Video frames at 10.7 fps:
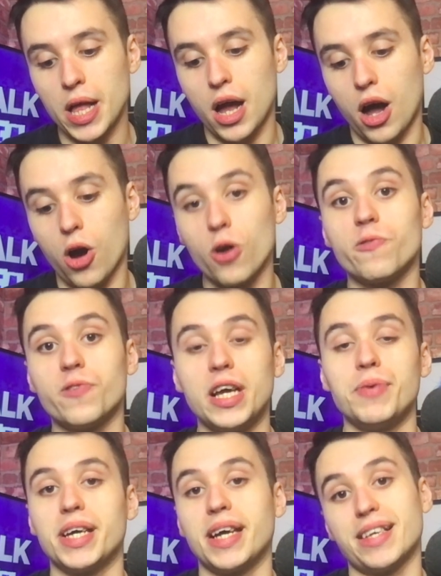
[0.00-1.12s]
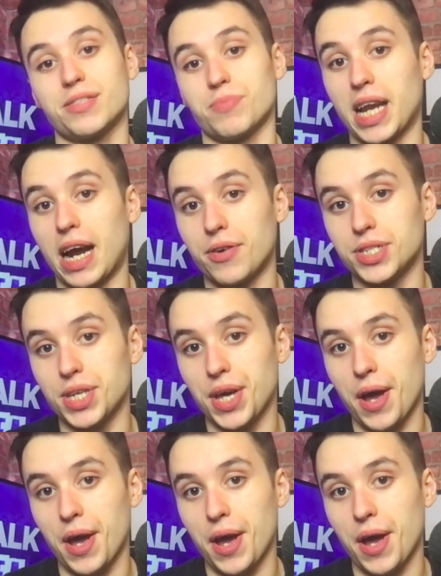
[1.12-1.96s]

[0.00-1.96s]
hopefully we can get some clarity.